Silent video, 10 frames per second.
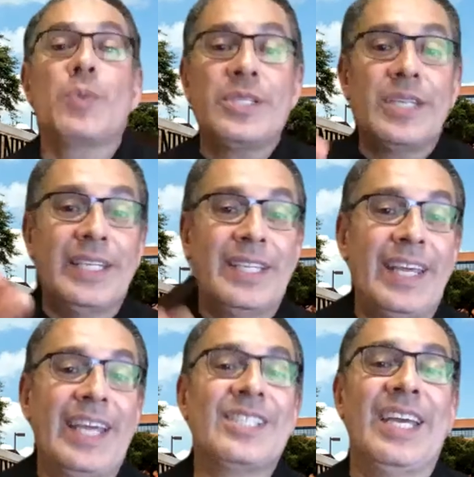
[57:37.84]
want to say
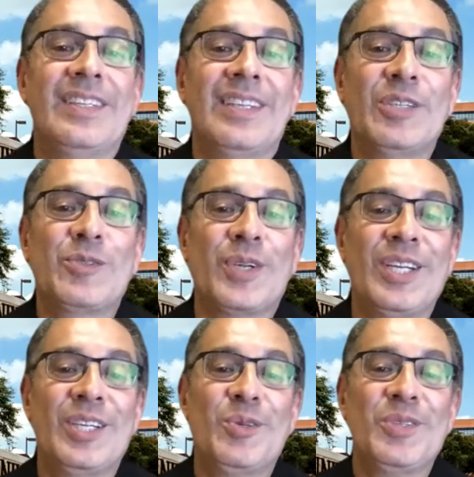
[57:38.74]
thanks, Dan. Thanks for
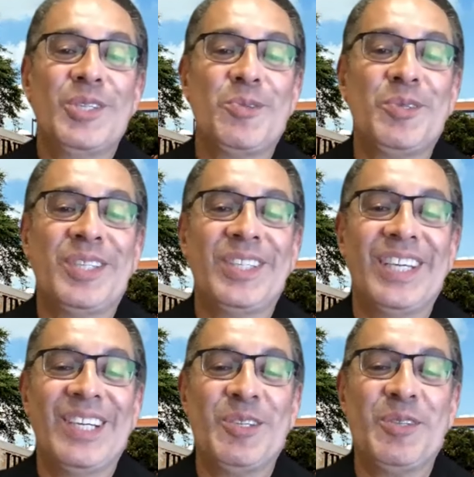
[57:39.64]
kind of doing this with,
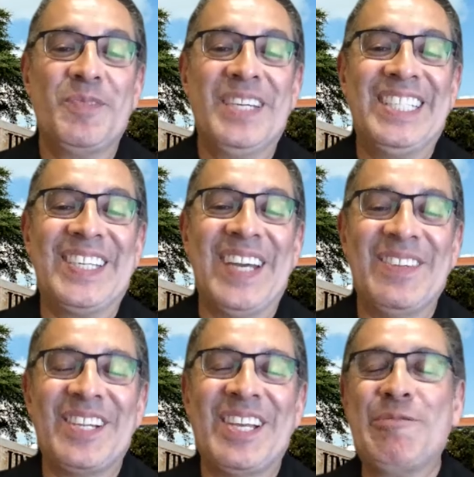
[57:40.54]
uh, with me tonight. It
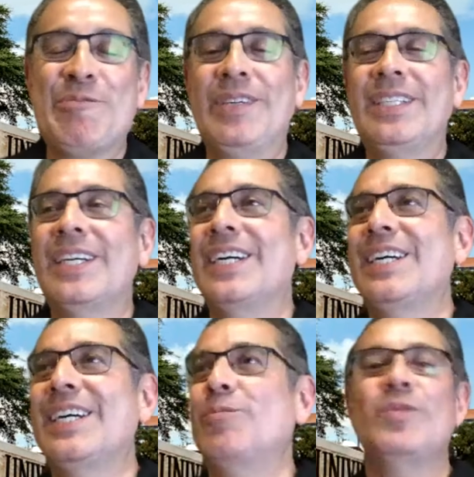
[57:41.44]
was a lot of fun.
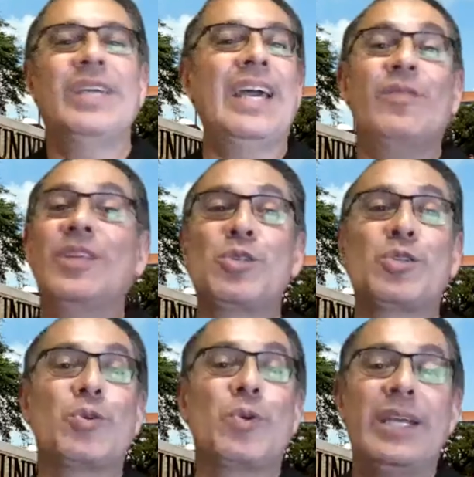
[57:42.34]
Uh, yeah, this was
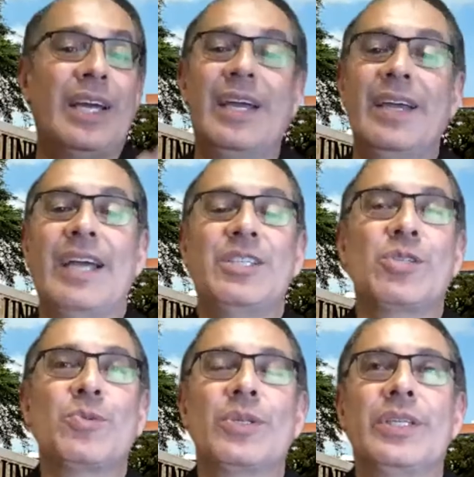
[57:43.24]
great. Uh, I
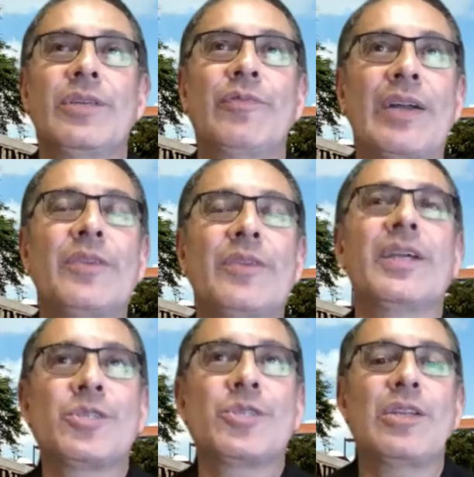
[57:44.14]
just really, the final thing
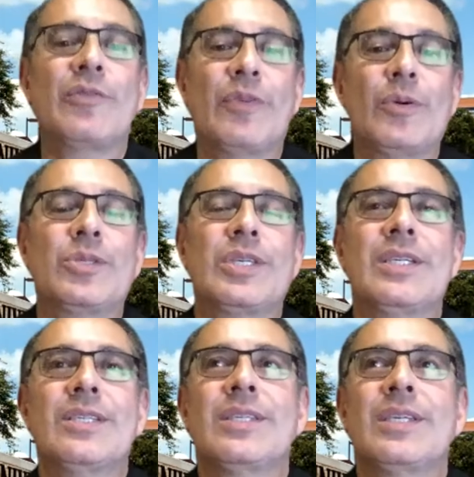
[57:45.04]
I'll say to folks
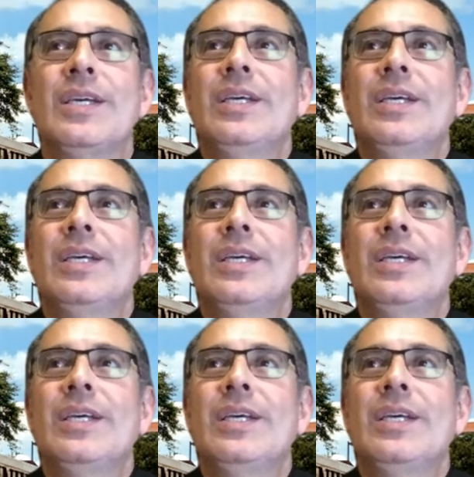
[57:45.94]
is